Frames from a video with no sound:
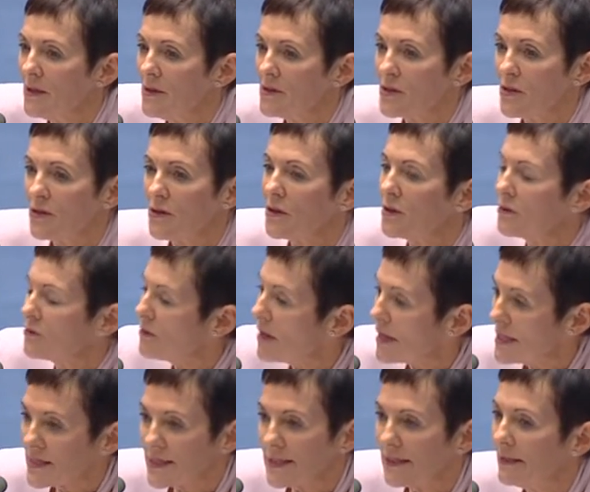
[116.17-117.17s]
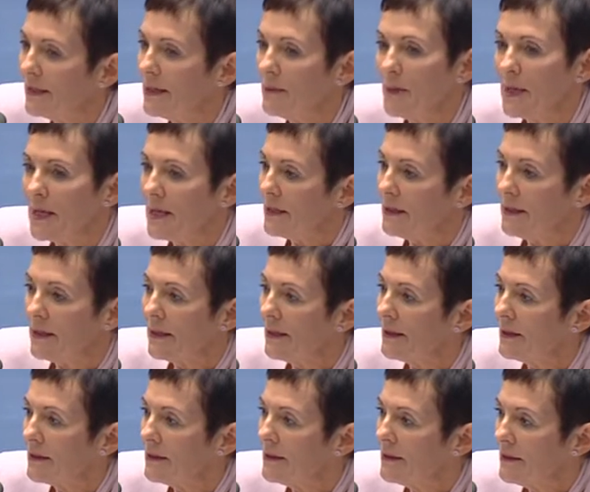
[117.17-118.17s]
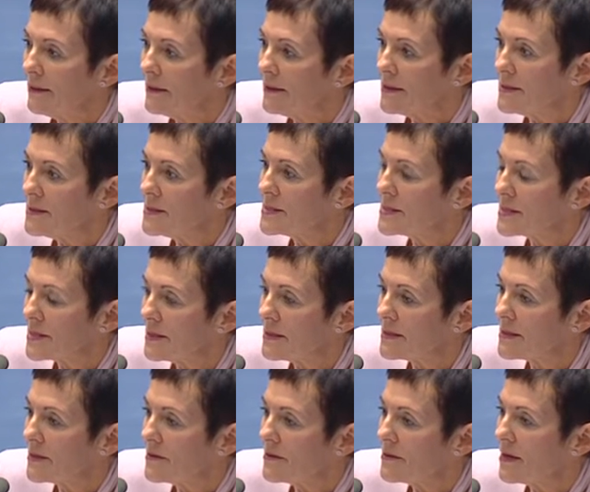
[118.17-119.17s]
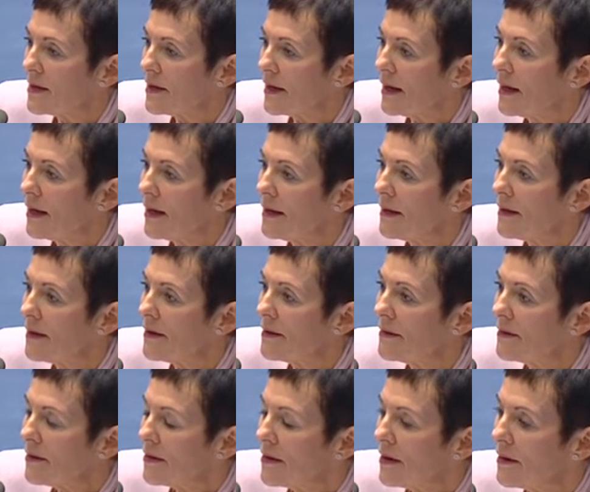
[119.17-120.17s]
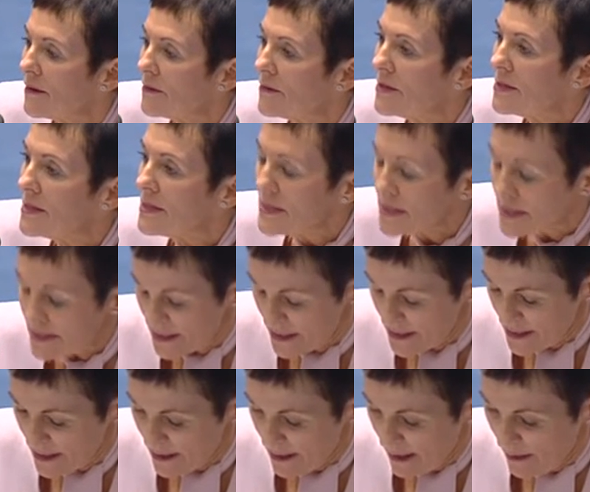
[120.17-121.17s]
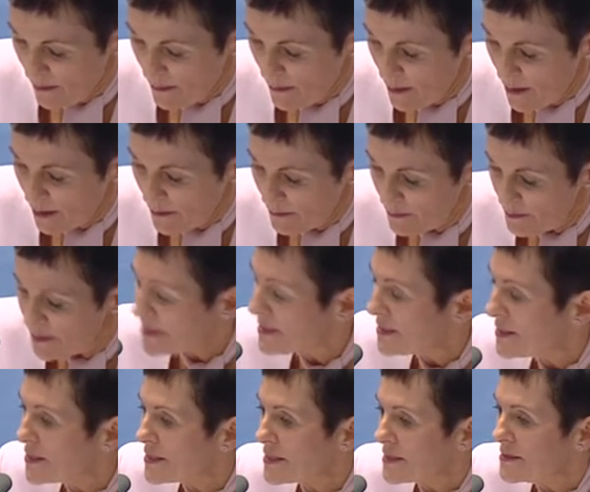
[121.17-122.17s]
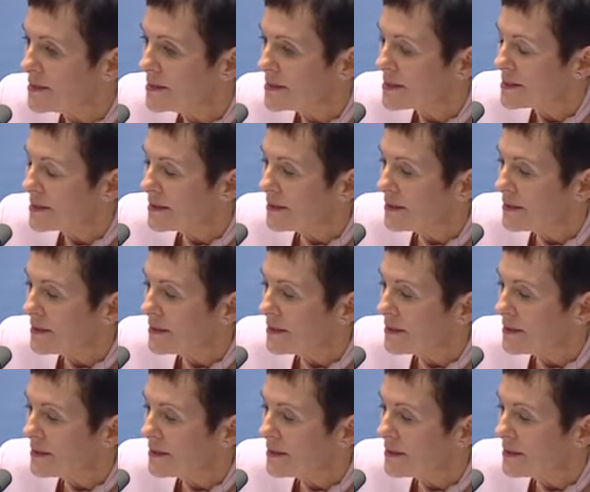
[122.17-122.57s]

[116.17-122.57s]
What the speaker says: So the great dilemma here is that these businesses